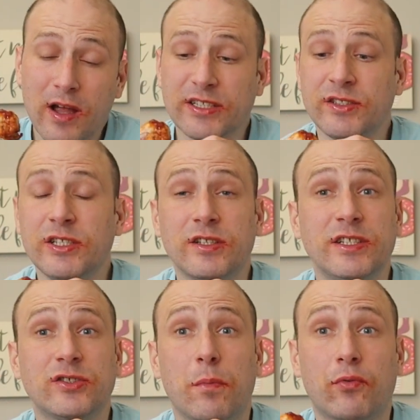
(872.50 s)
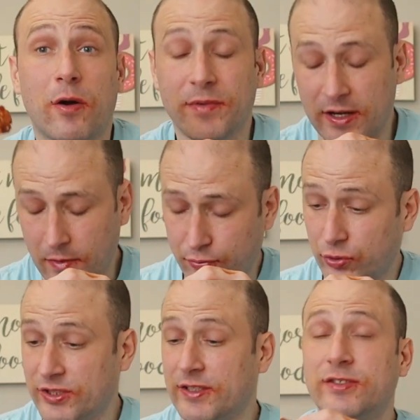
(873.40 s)
I have at least no problem getting my
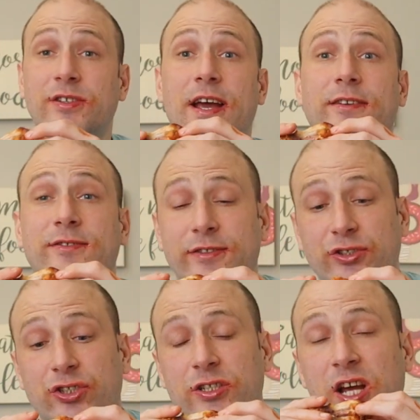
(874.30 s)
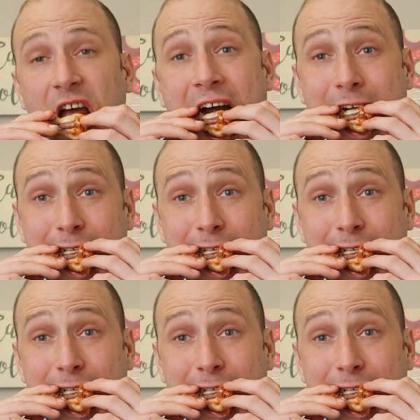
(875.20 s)
protein in today on the cheat day,